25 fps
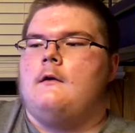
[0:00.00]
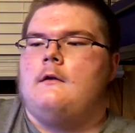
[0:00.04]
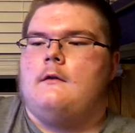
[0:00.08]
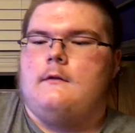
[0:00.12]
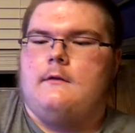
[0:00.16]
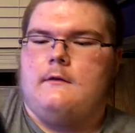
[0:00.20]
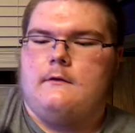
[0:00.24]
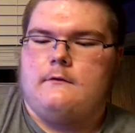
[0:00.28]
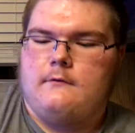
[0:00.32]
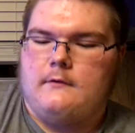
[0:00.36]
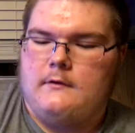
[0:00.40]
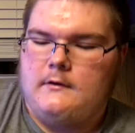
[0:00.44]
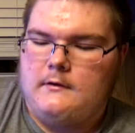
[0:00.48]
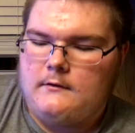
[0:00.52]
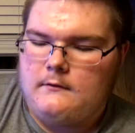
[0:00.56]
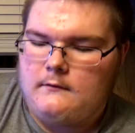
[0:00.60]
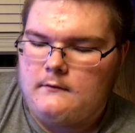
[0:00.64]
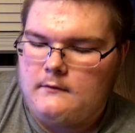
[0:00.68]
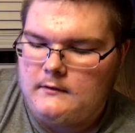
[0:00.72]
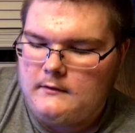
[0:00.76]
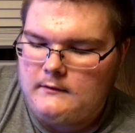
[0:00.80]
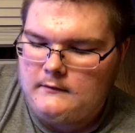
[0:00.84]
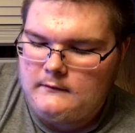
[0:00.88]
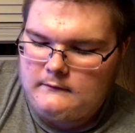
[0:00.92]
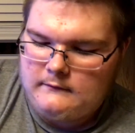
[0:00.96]
This right here
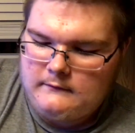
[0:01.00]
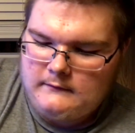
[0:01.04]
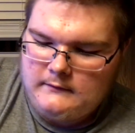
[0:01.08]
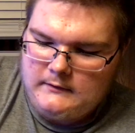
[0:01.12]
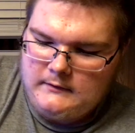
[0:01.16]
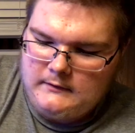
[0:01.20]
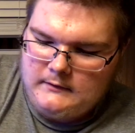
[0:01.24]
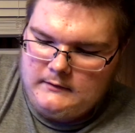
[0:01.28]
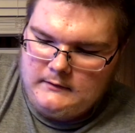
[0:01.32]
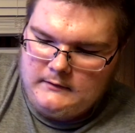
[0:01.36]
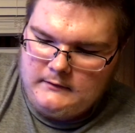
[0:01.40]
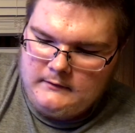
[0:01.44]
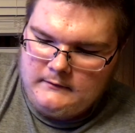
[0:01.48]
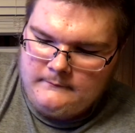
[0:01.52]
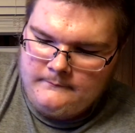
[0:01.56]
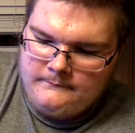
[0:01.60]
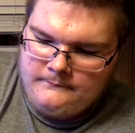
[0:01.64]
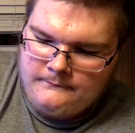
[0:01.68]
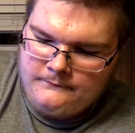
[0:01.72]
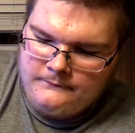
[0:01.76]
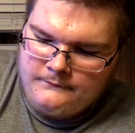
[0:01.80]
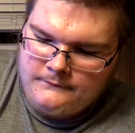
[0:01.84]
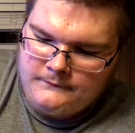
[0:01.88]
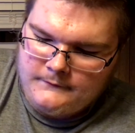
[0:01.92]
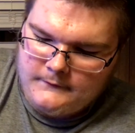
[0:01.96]
is the
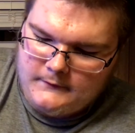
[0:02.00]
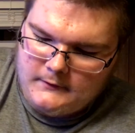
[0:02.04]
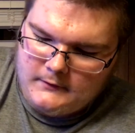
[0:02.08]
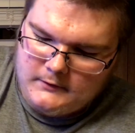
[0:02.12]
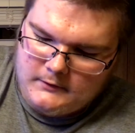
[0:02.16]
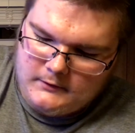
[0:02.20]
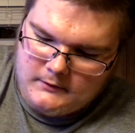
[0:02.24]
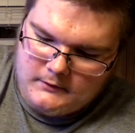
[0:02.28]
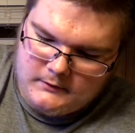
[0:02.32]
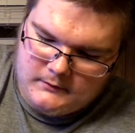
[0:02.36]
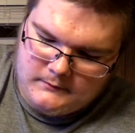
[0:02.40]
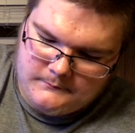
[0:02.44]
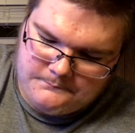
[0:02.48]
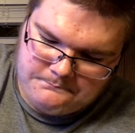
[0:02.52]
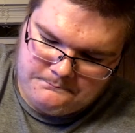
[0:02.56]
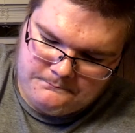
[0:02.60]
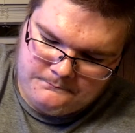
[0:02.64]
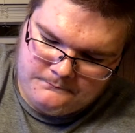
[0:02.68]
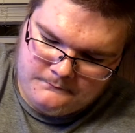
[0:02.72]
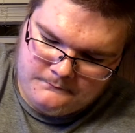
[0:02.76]
EFS